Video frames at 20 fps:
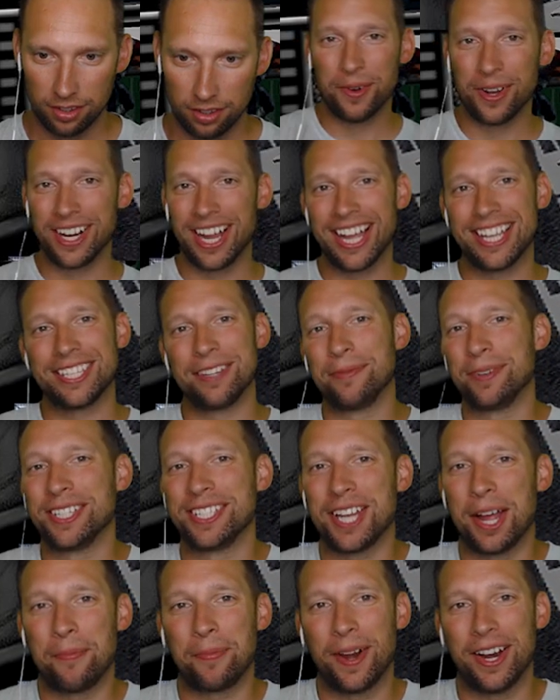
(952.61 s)
Well, guys, I'm going
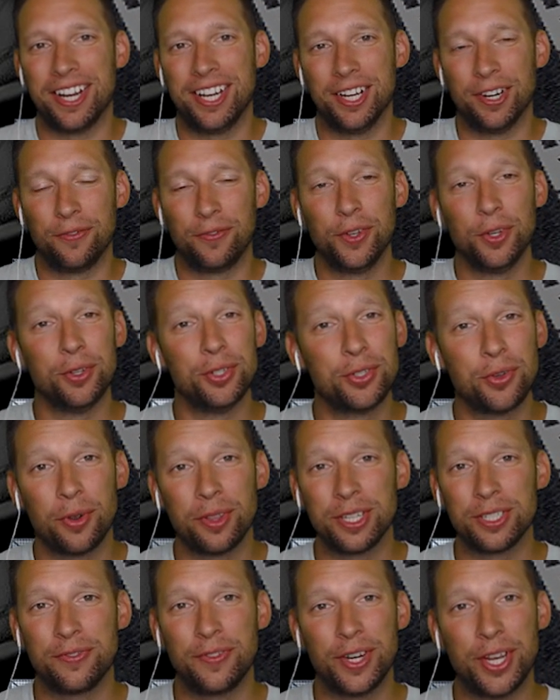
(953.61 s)
to stop right here. If you
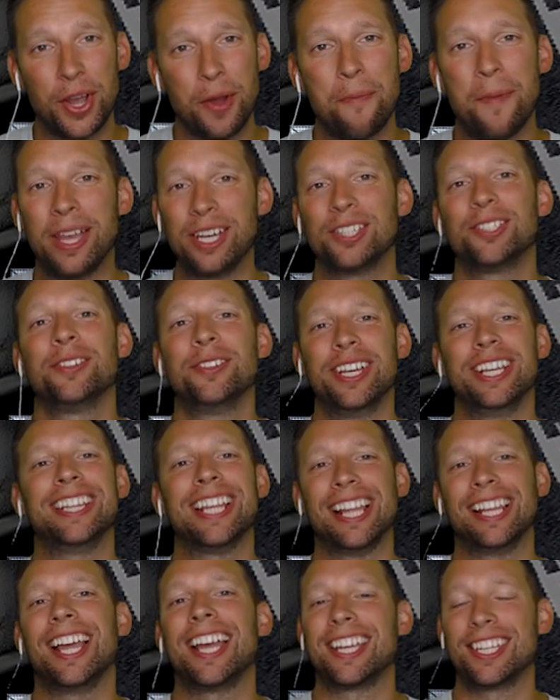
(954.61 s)
enjoyed this video, make sure you hit
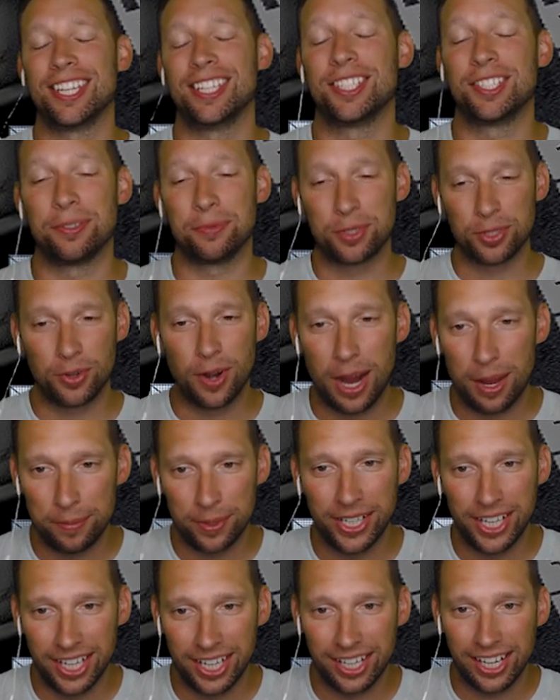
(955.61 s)
that like and subscribe
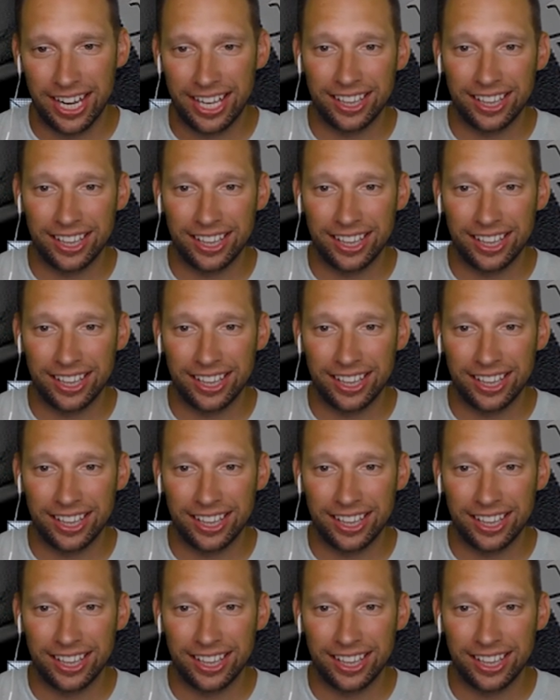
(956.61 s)
again.